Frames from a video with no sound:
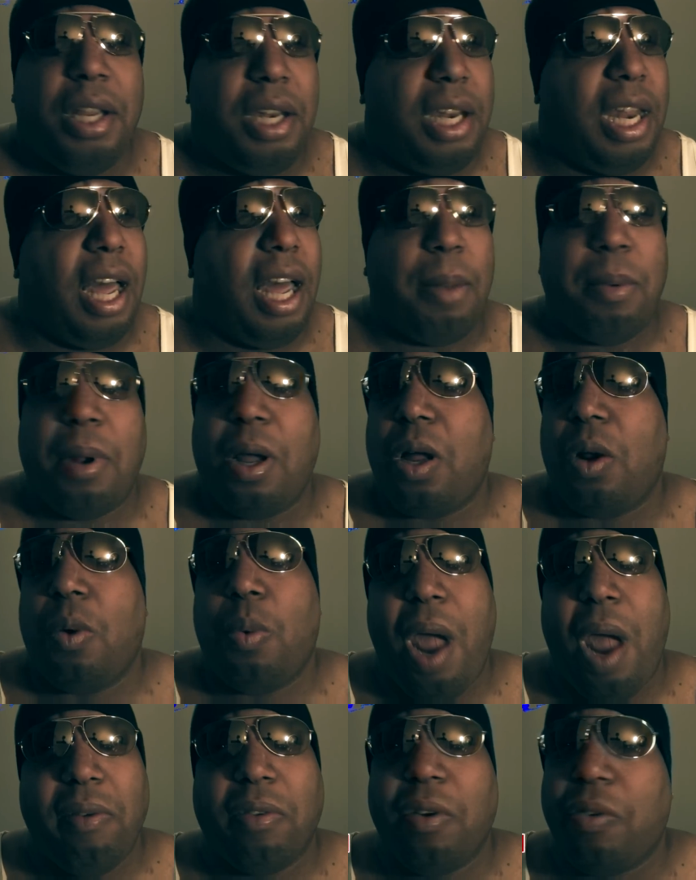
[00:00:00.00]
Now, I'm not going
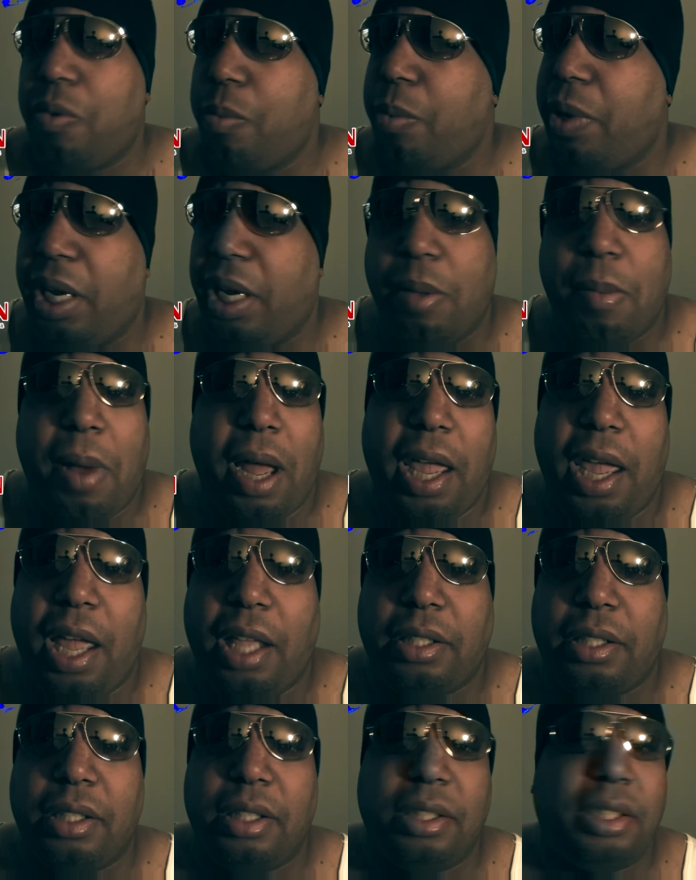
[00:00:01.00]
to waver from any of my
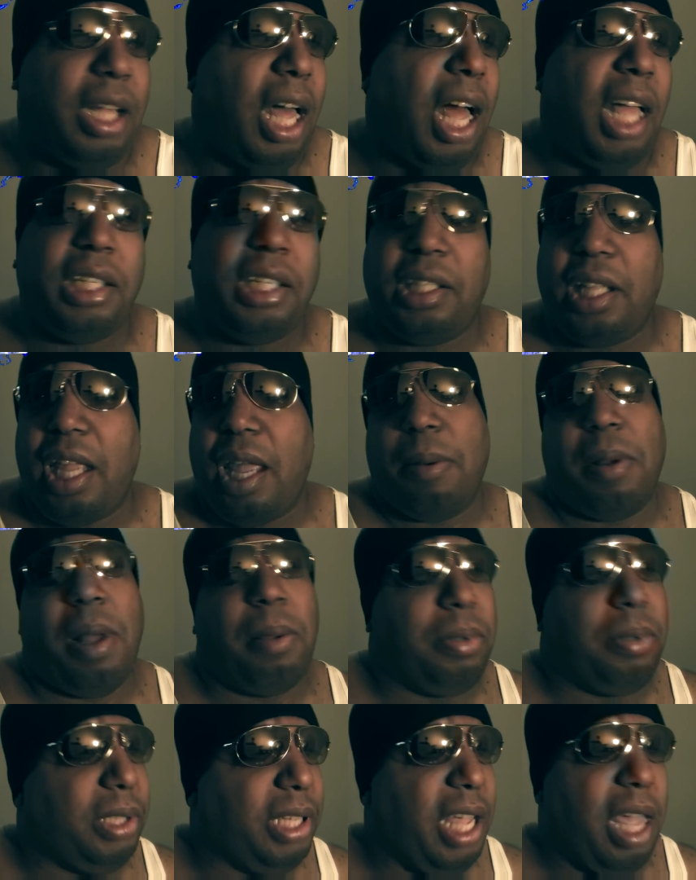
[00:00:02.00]
answers. I stand,
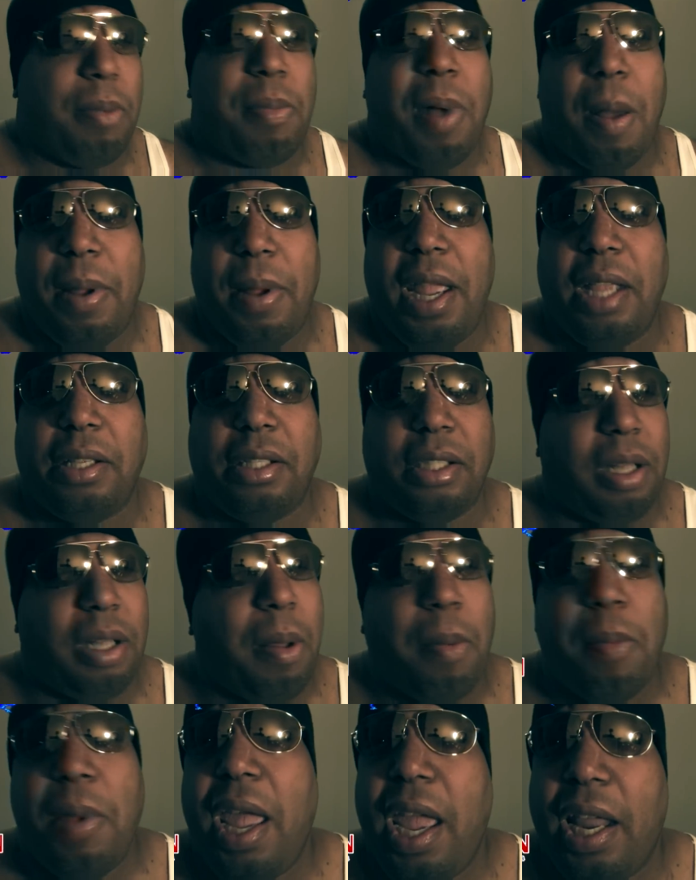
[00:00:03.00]
I'm standing by my answers. I'm
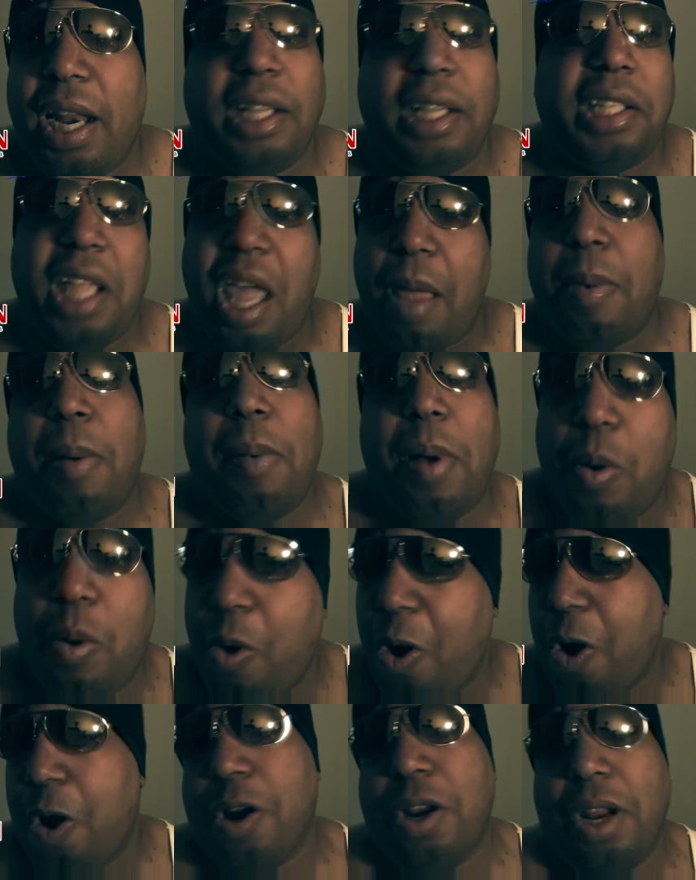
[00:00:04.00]
a man. I stand by my
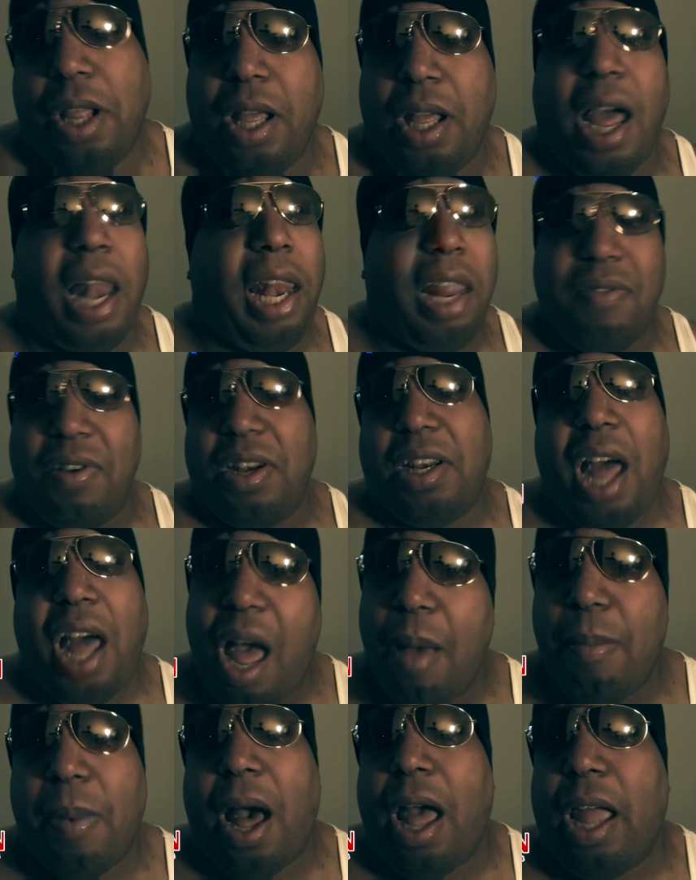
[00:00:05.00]
word. I live and
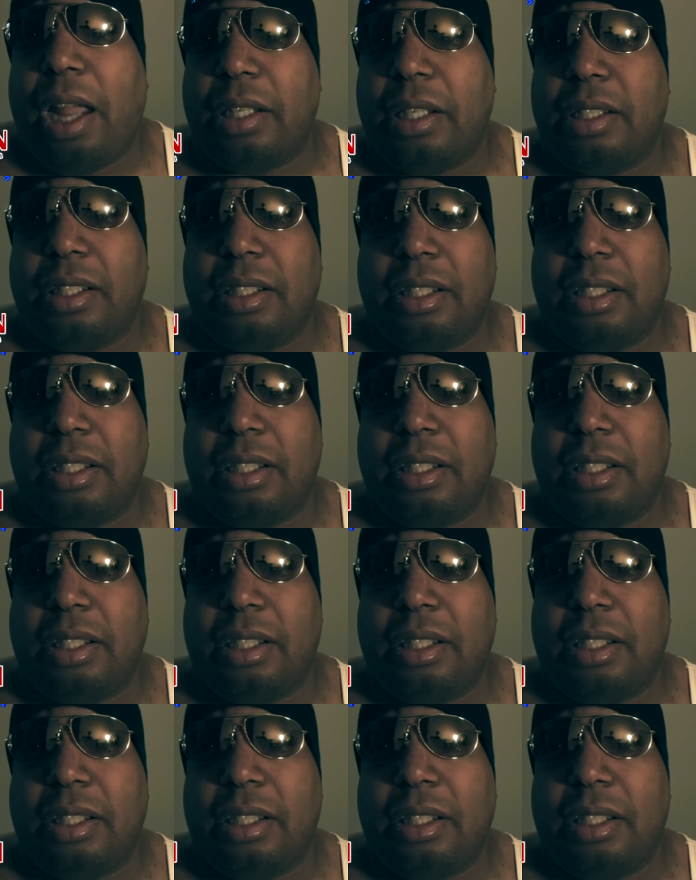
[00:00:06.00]
die by it.